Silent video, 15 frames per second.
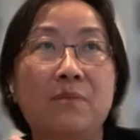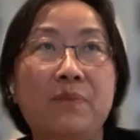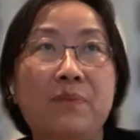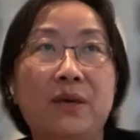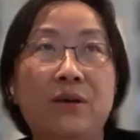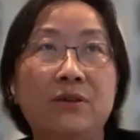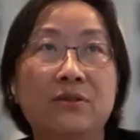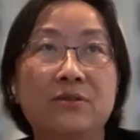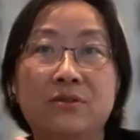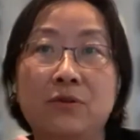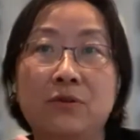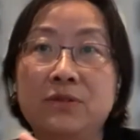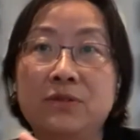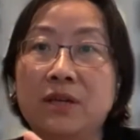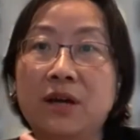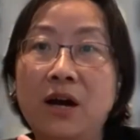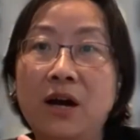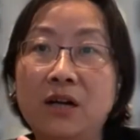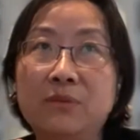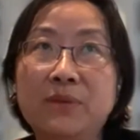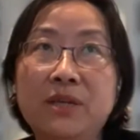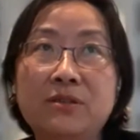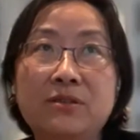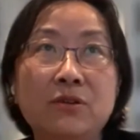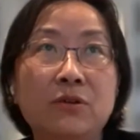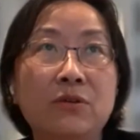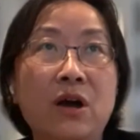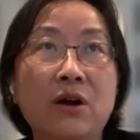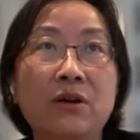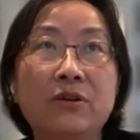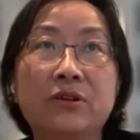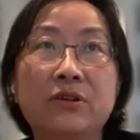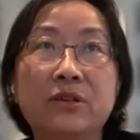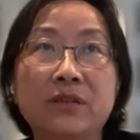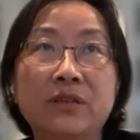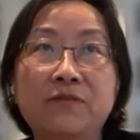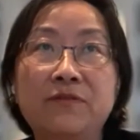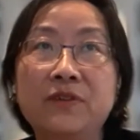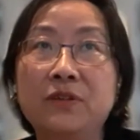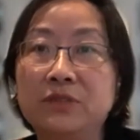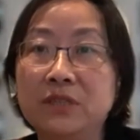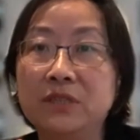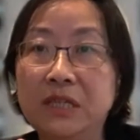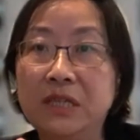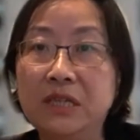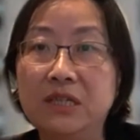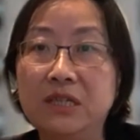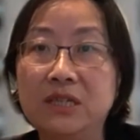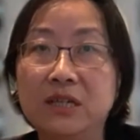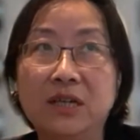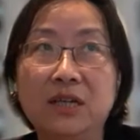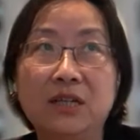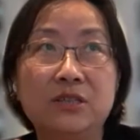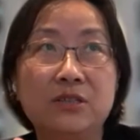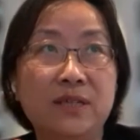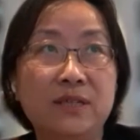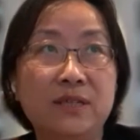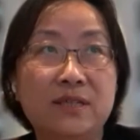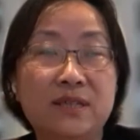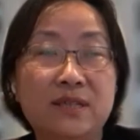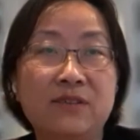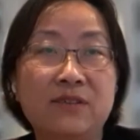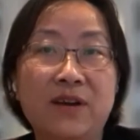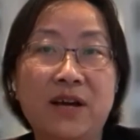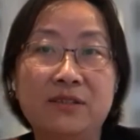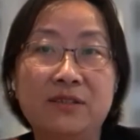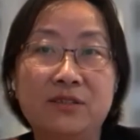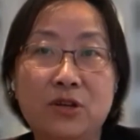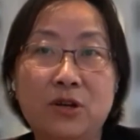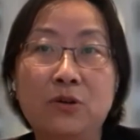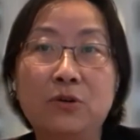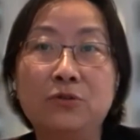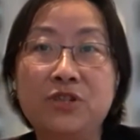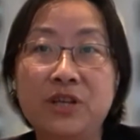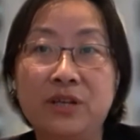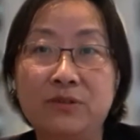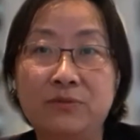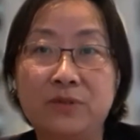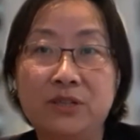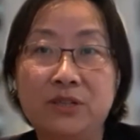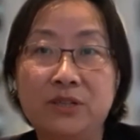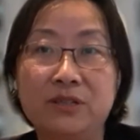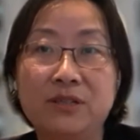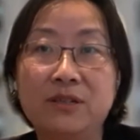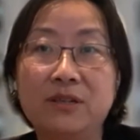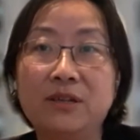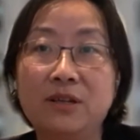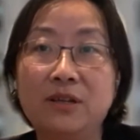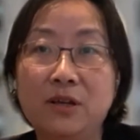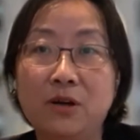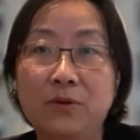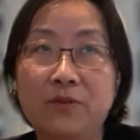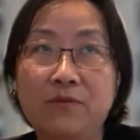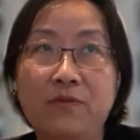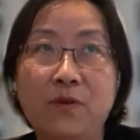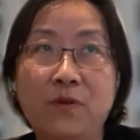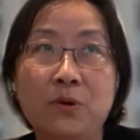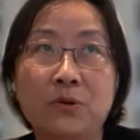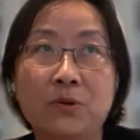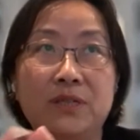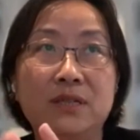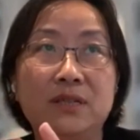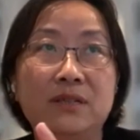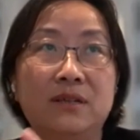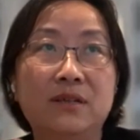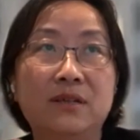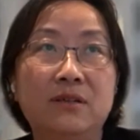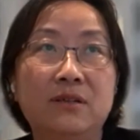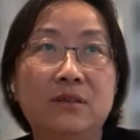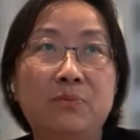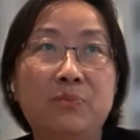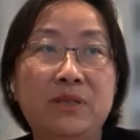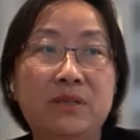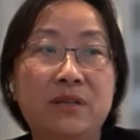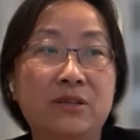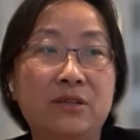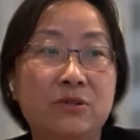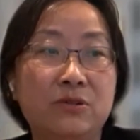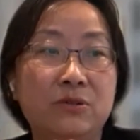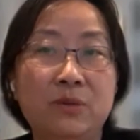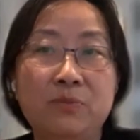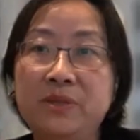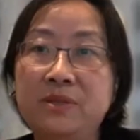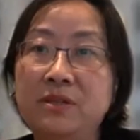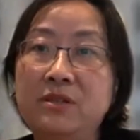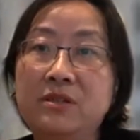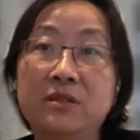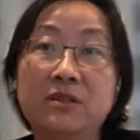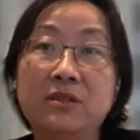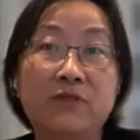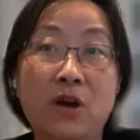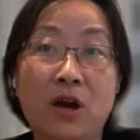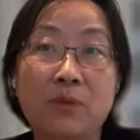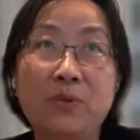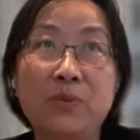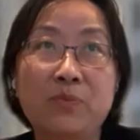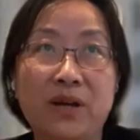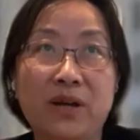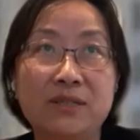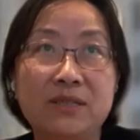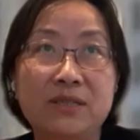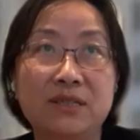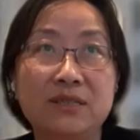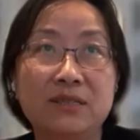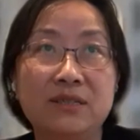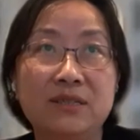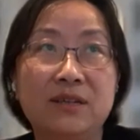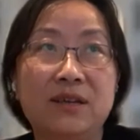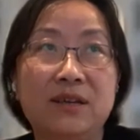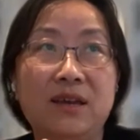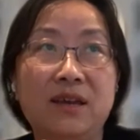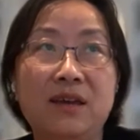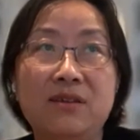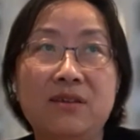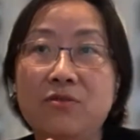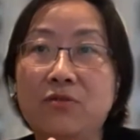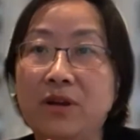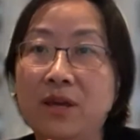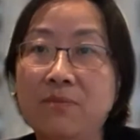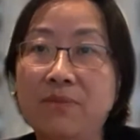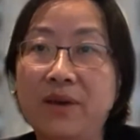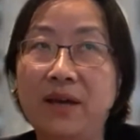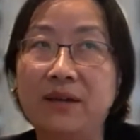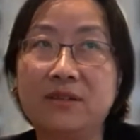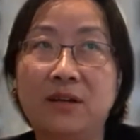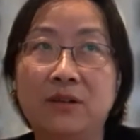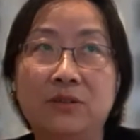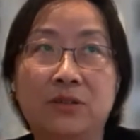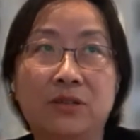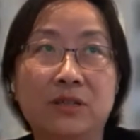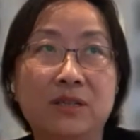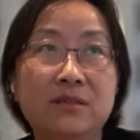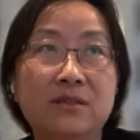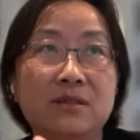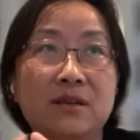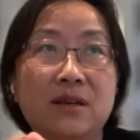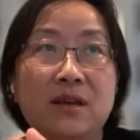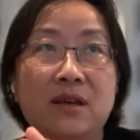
because those economies no longer feel the need to incentivize coal generation going forward, the potential imposition of carbon pricing and their impact on earnings,